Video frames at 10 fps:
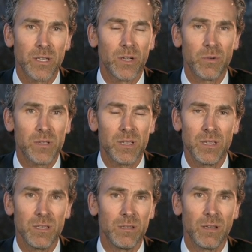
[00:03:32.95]

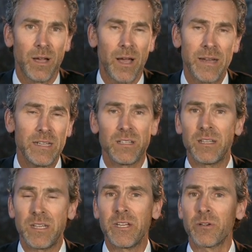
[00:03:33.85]
I need to
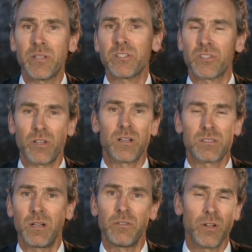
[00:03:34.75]
hear his
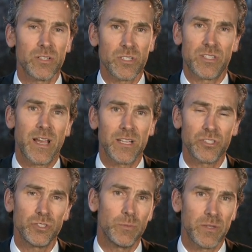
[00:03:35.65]
thoughts on not just that
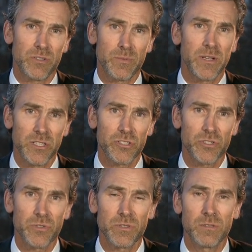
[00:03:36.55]
issue, but there's many issues.